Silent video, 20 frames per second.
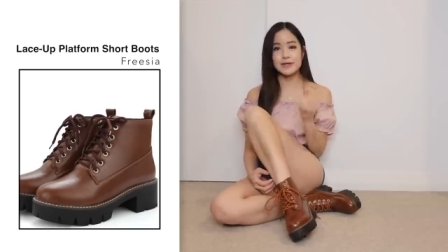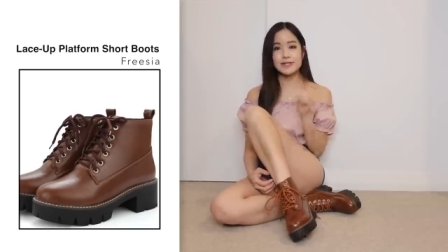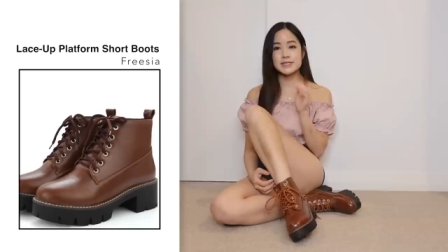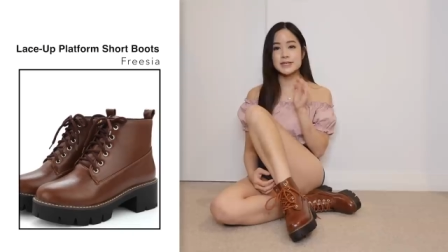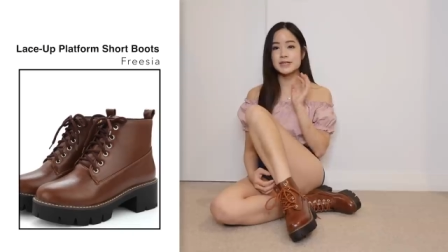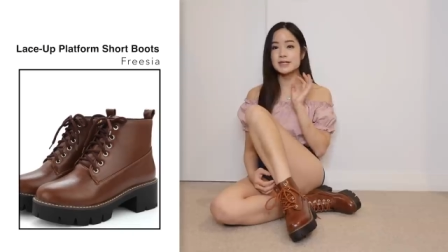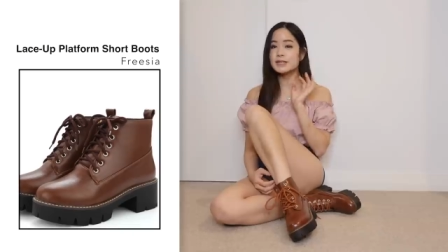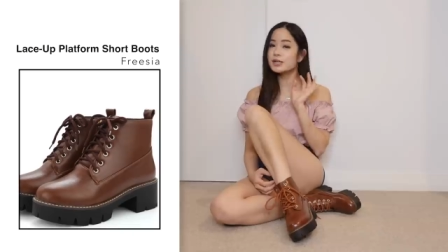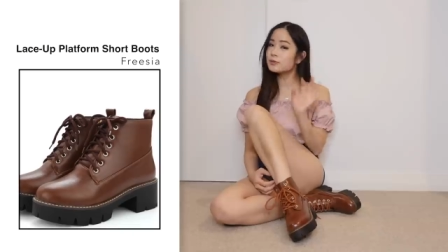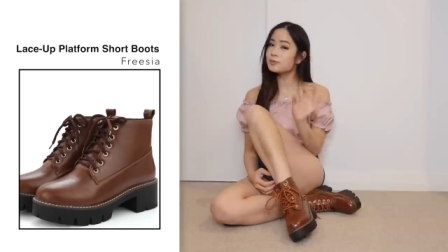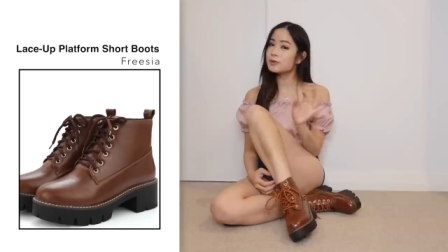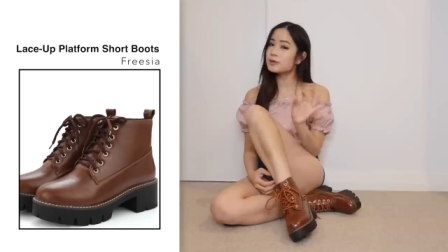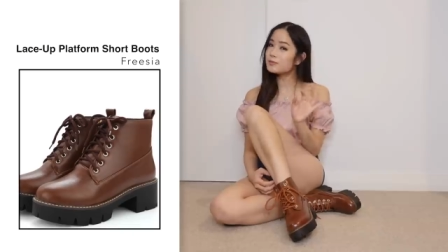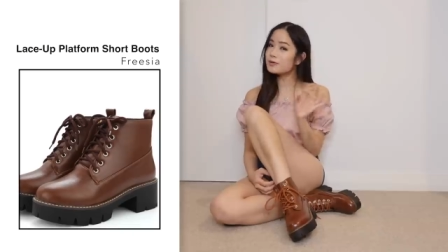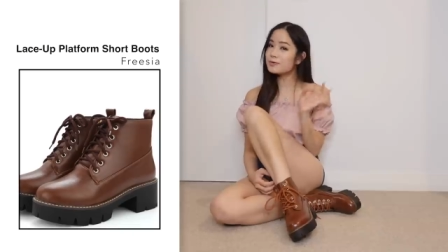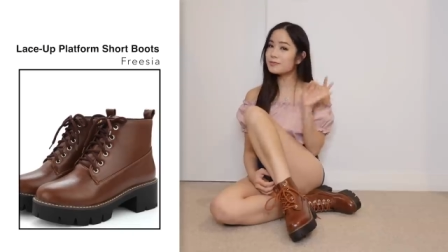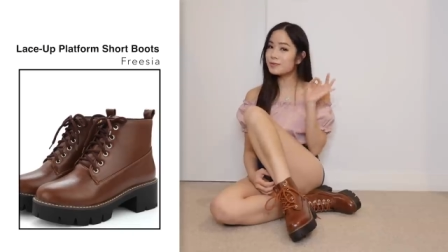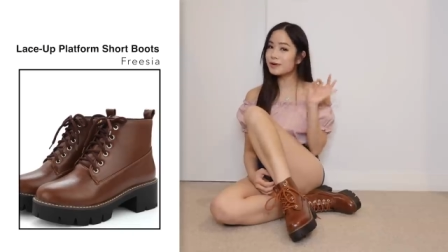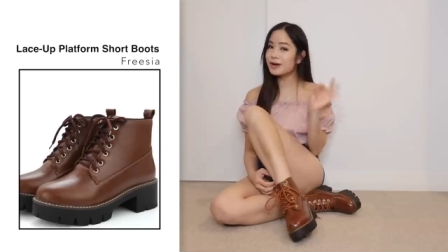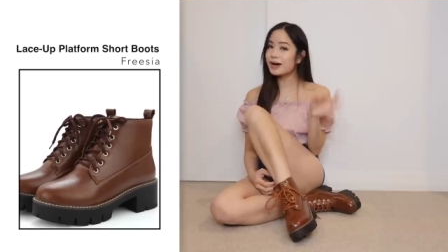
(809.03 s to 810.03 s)
It's a little bit
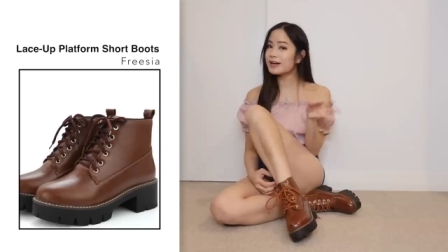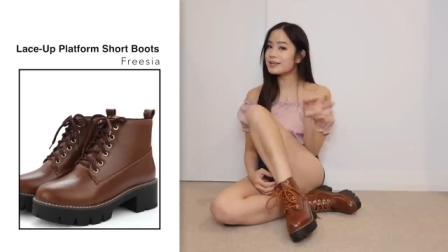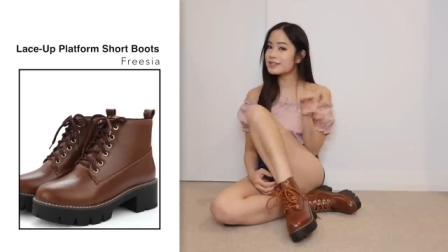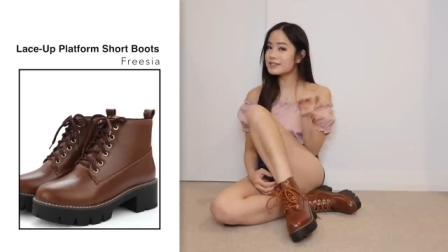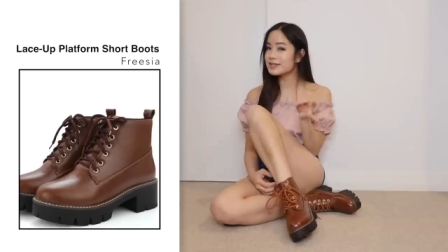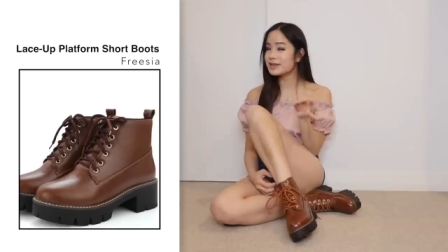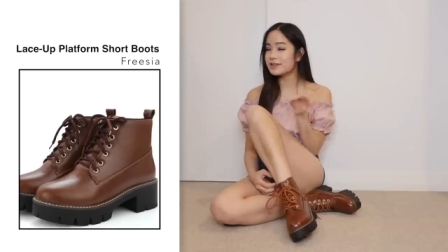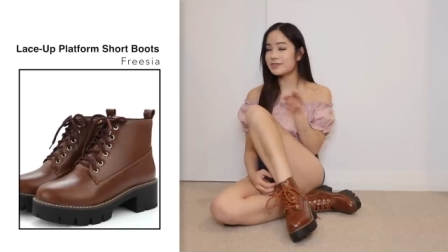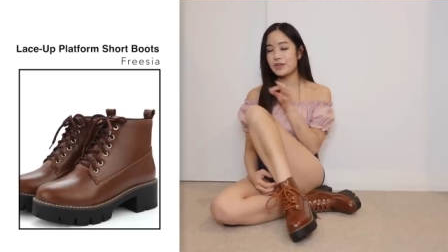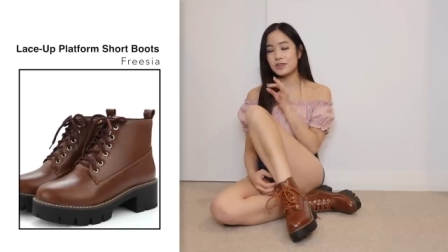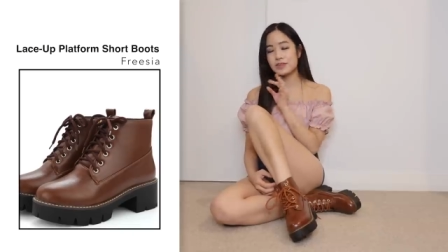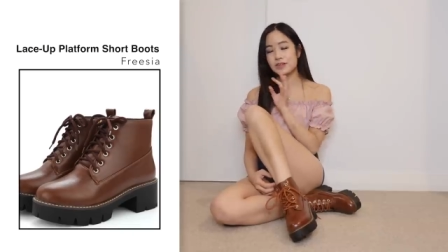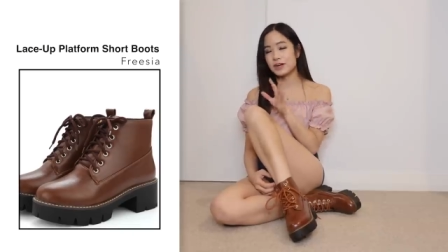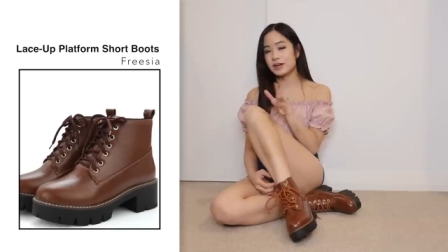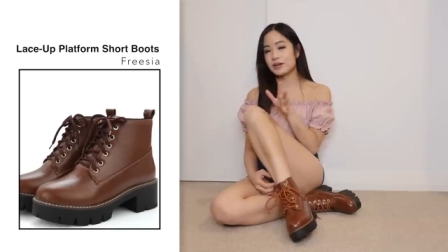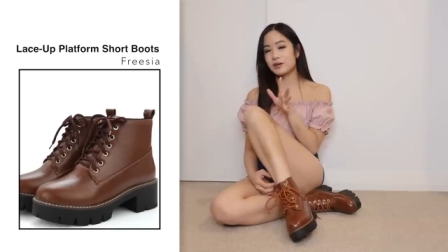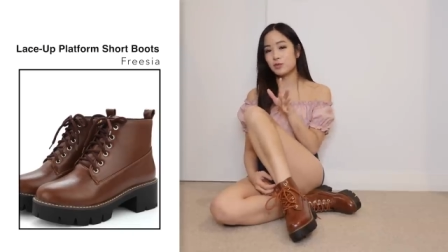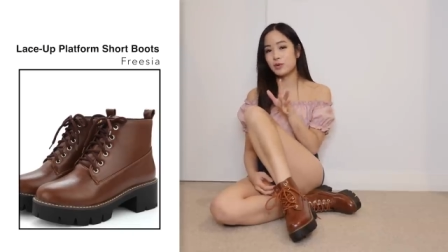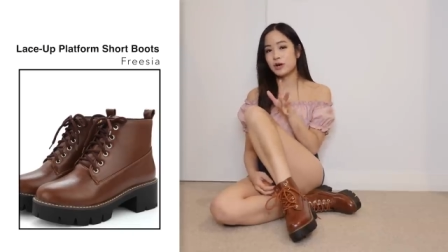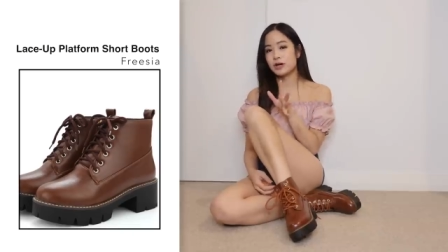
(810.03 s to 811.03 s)
more pricier than the
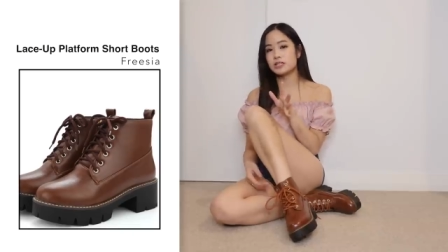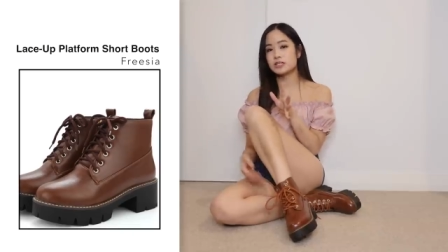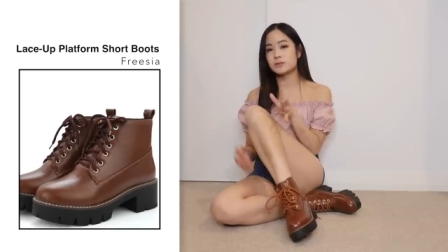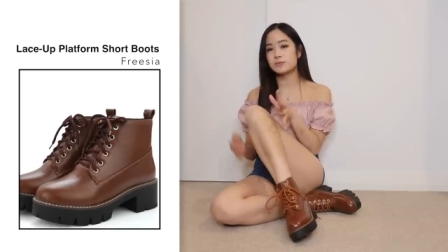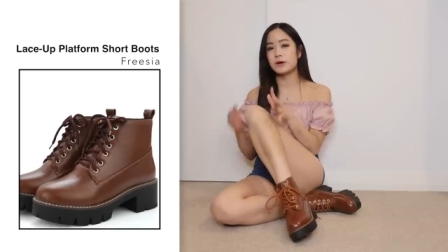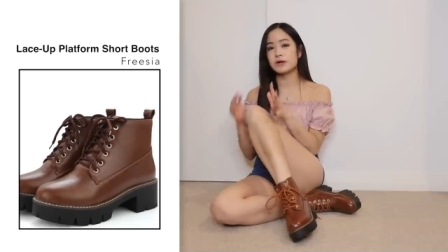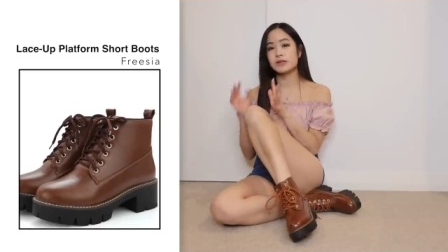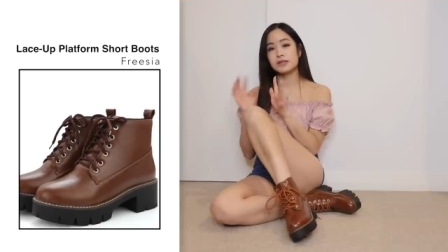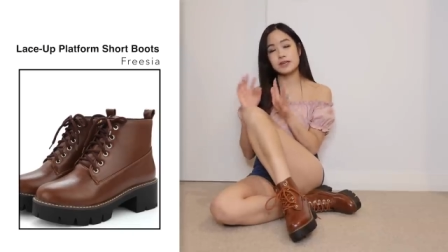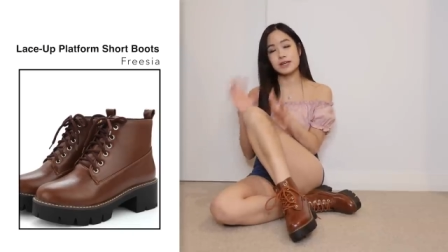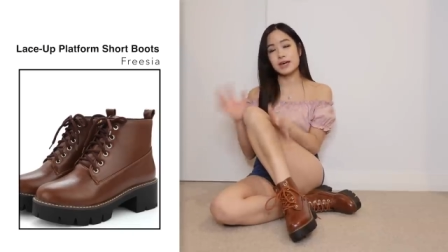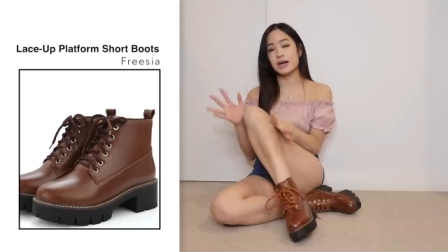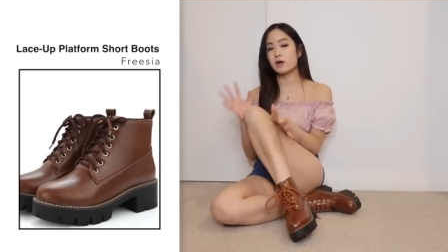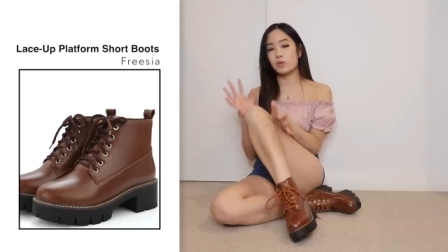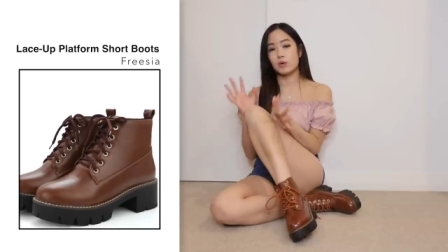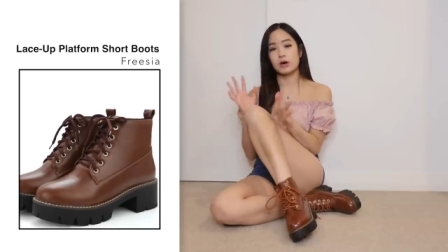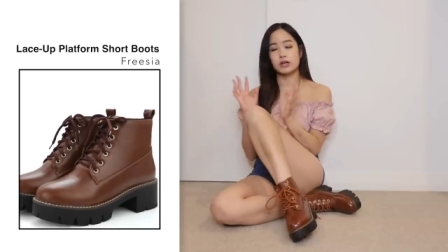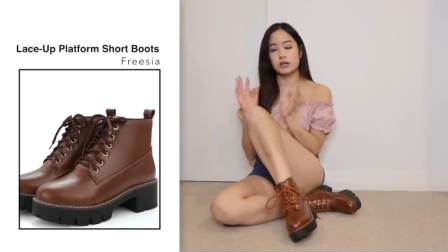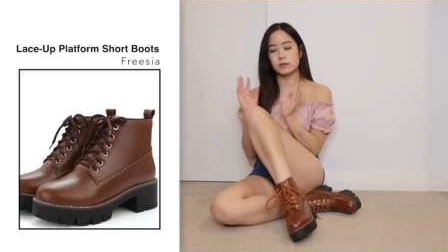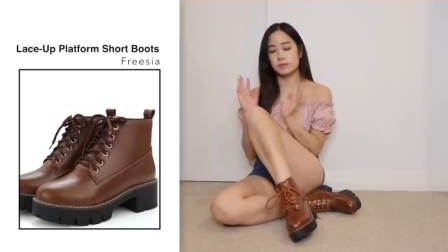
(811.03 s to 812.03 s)
other ones, but you get
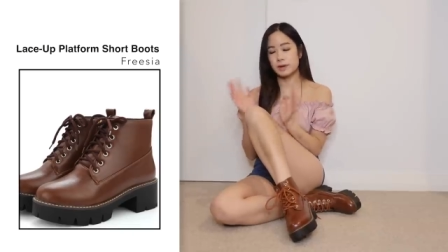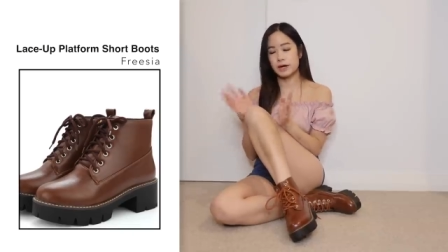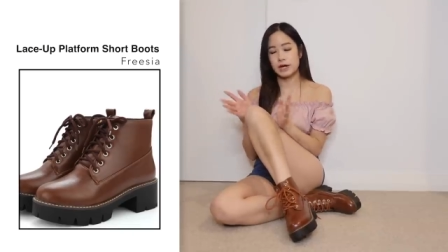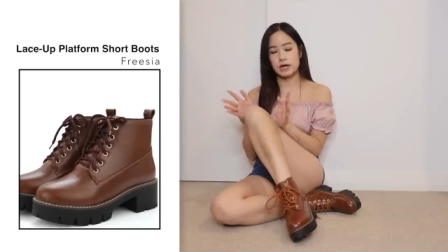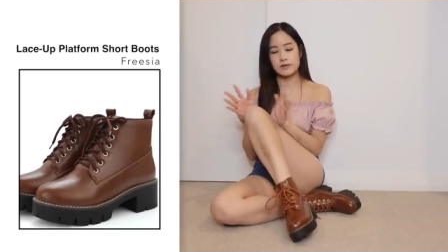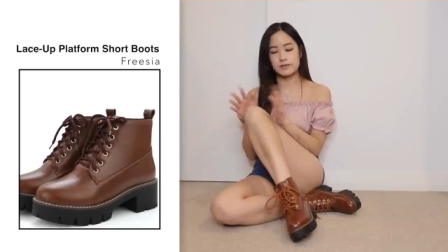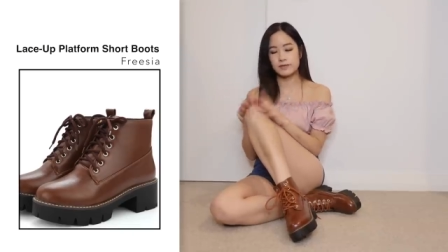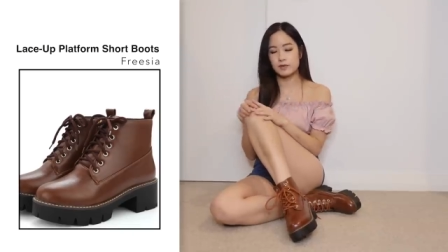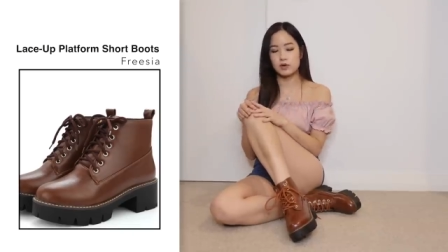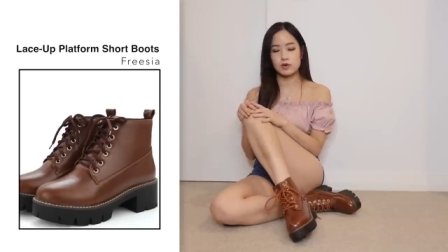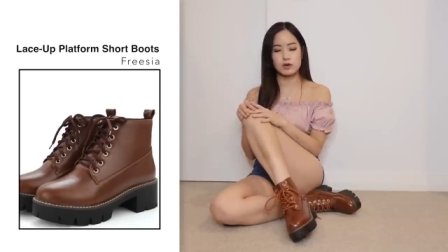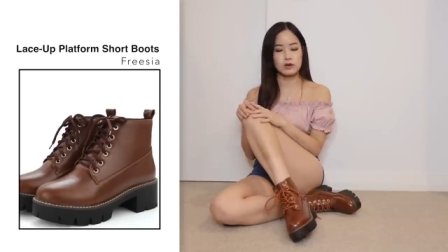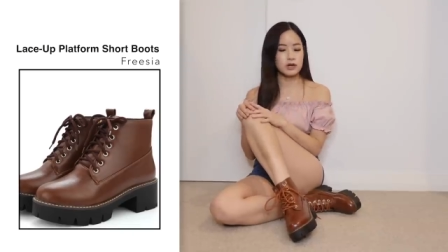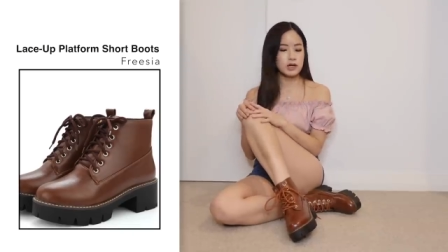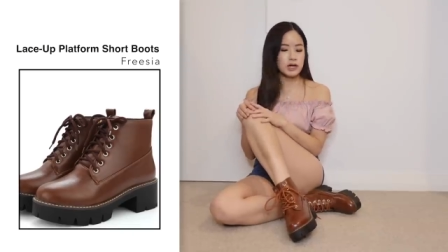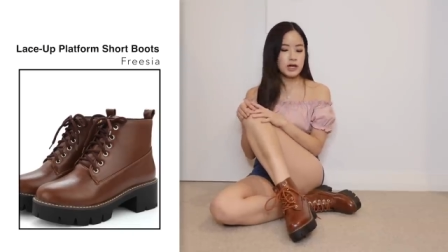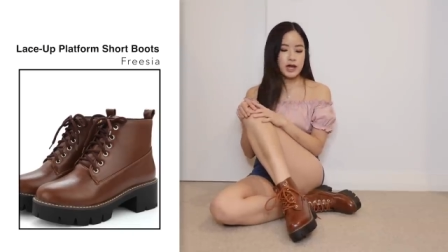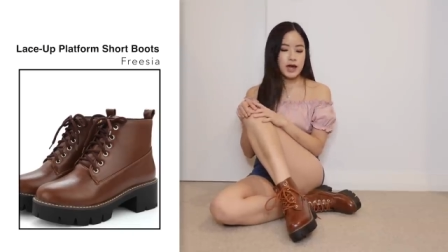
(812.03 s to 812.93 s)
what you pay for.